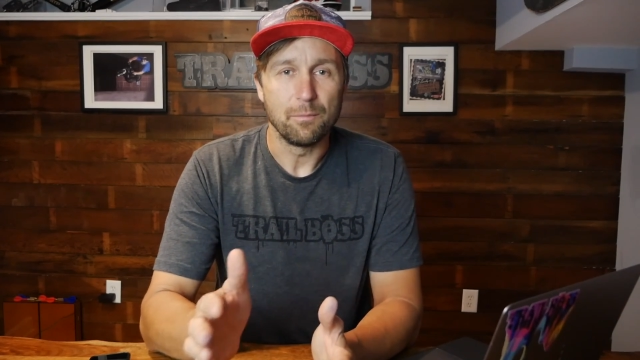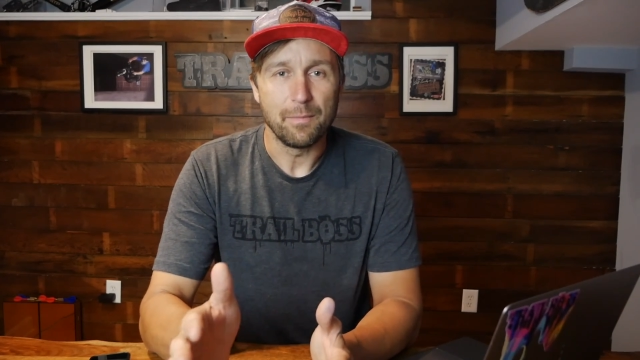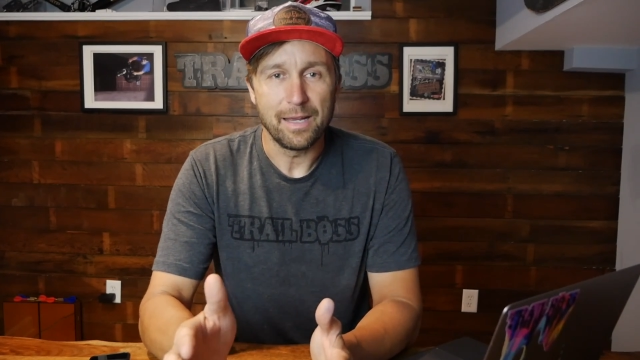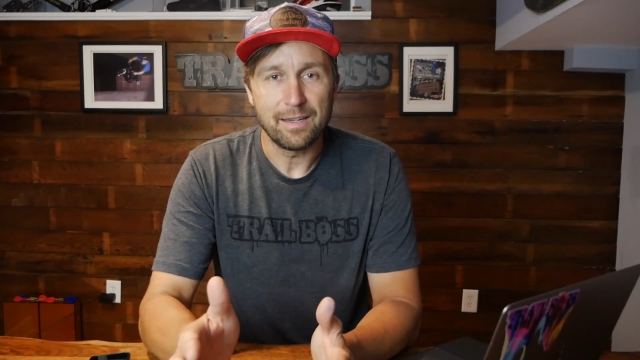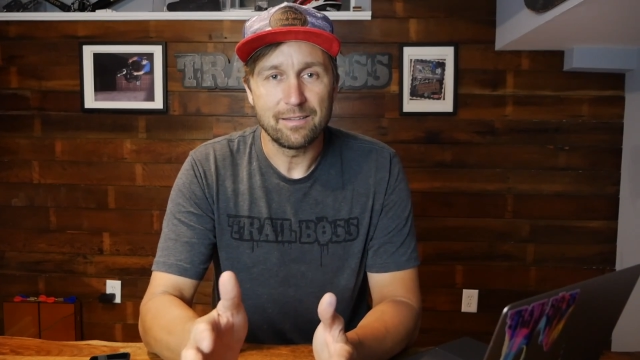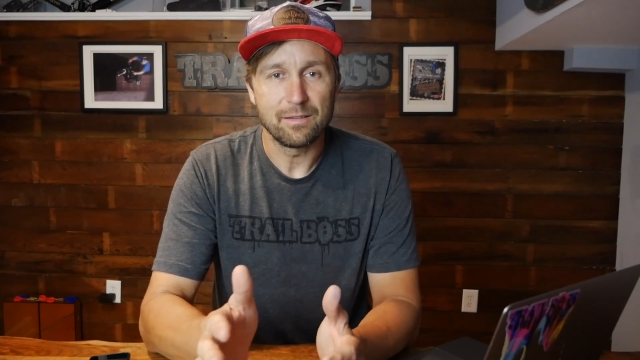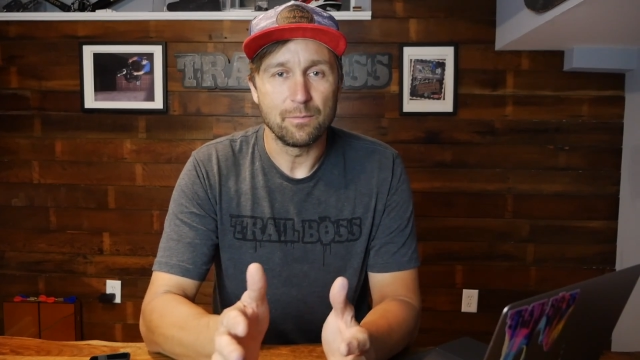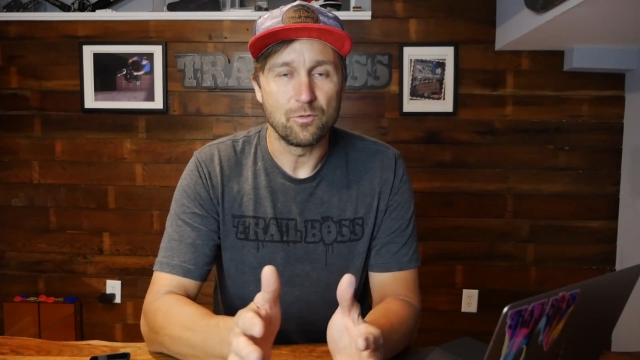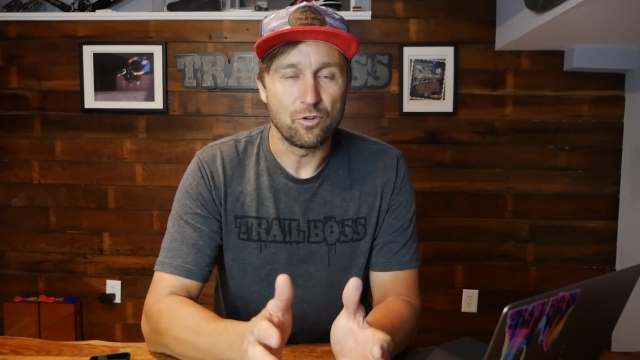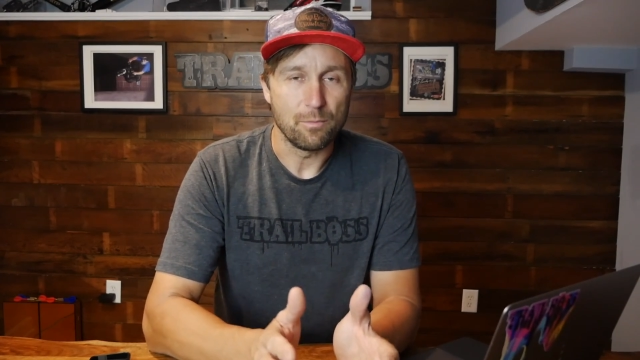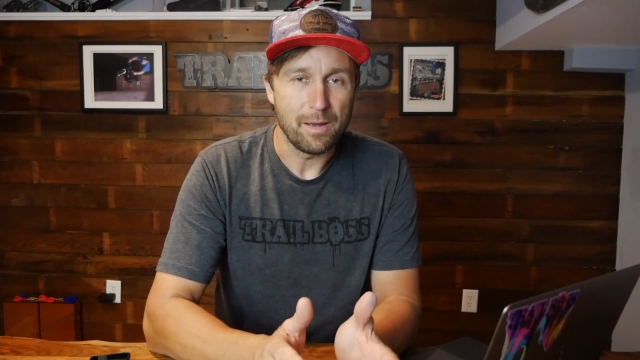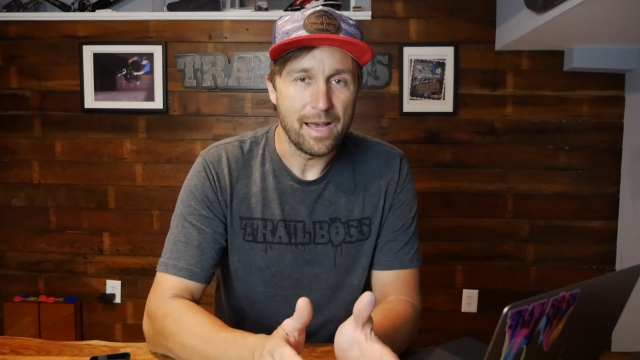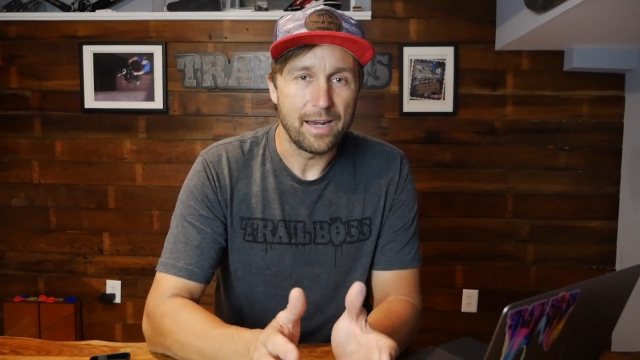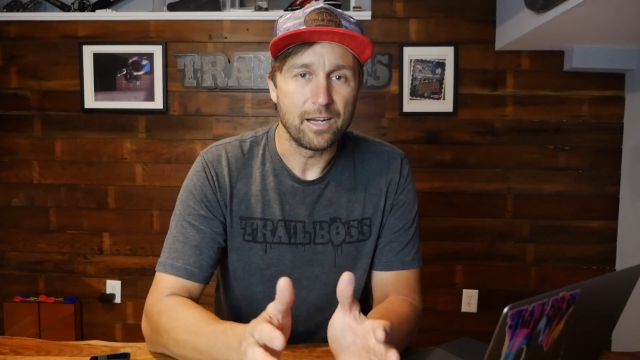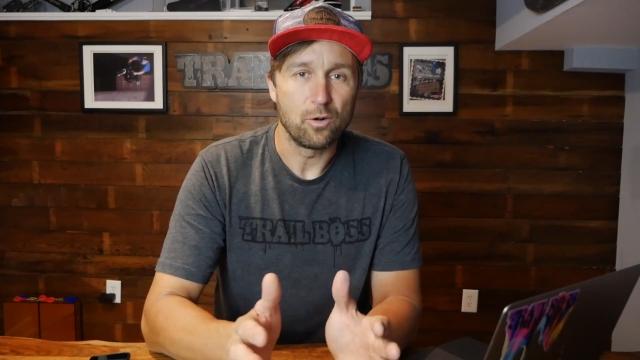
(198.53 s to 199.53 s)
make some
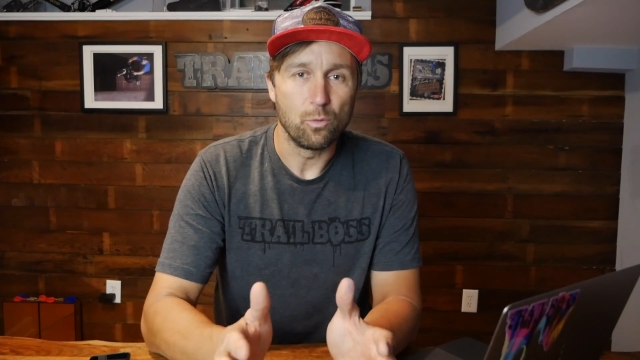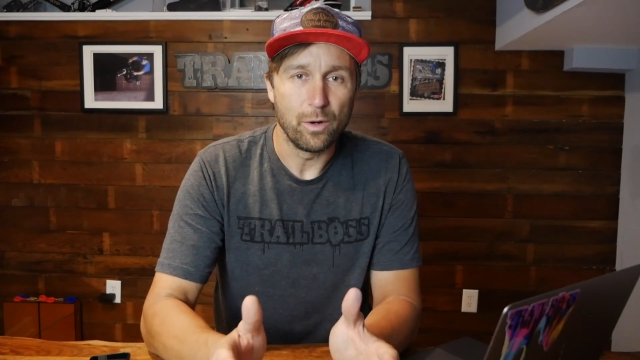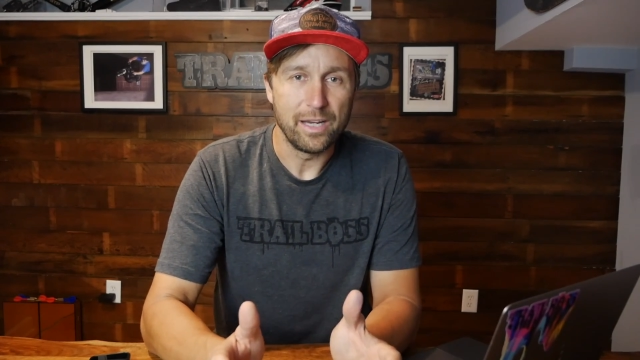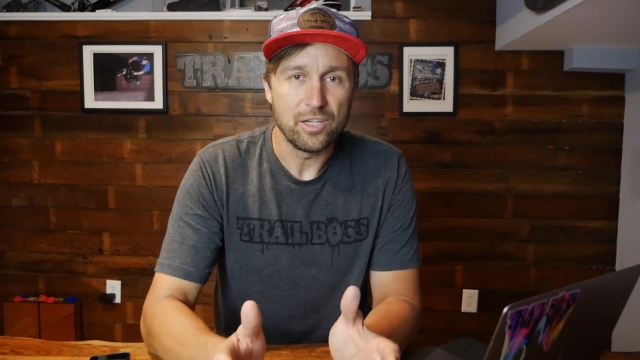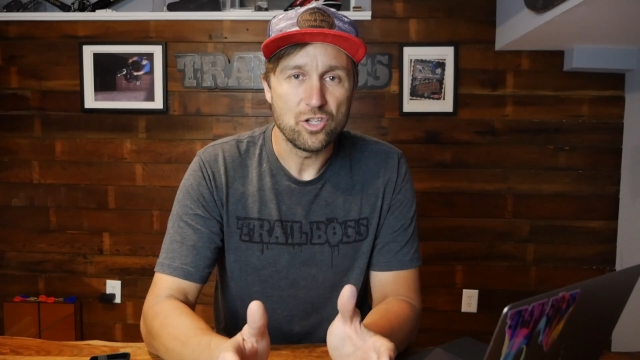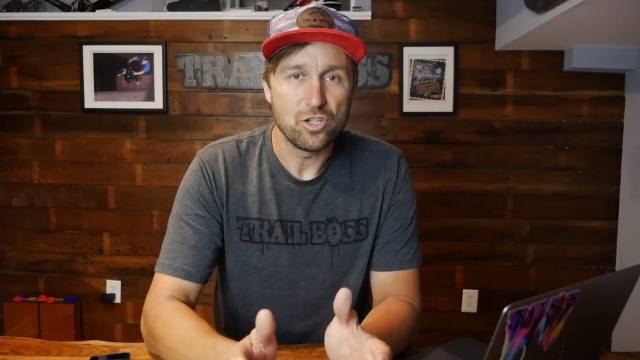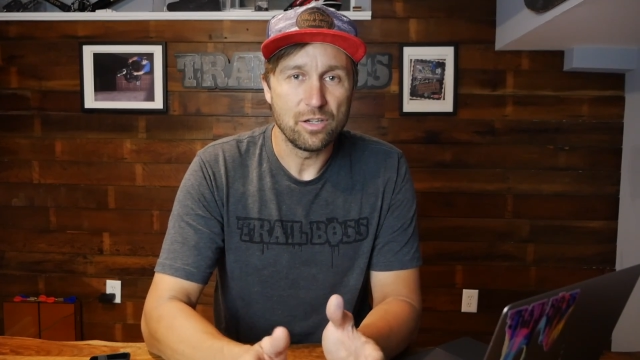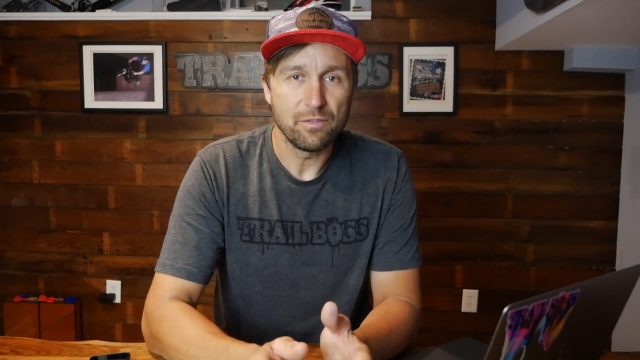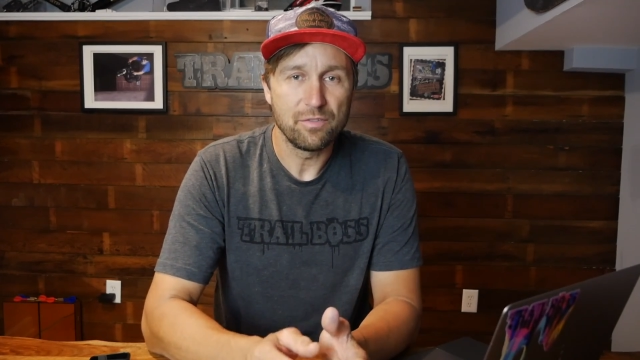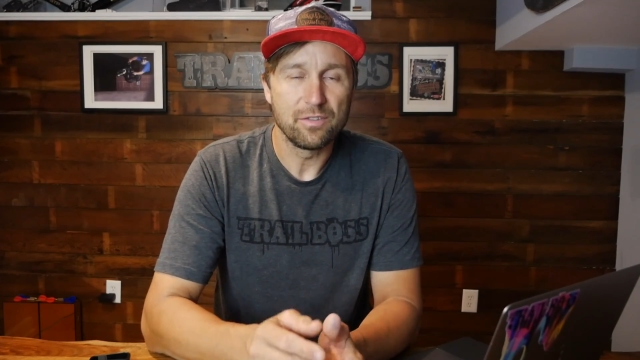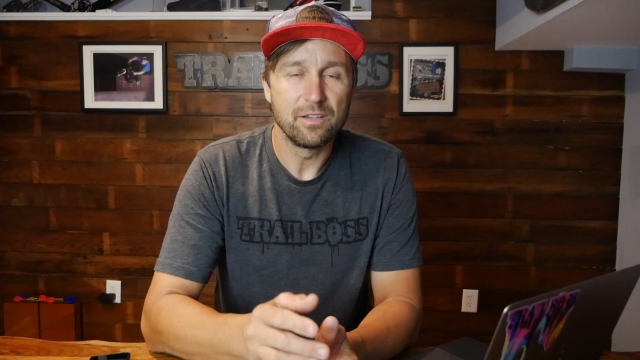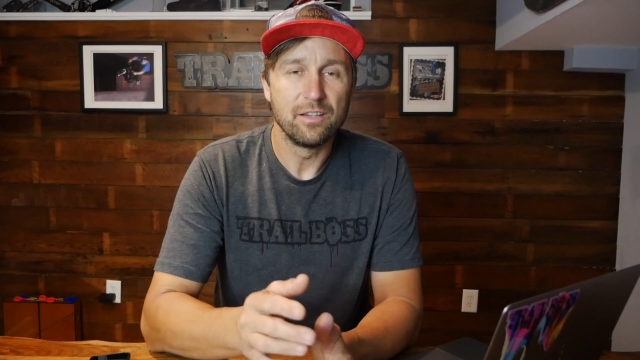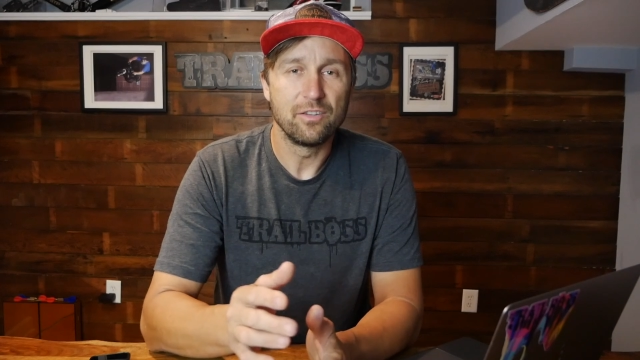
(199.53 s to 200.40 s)
dramatic weight shifts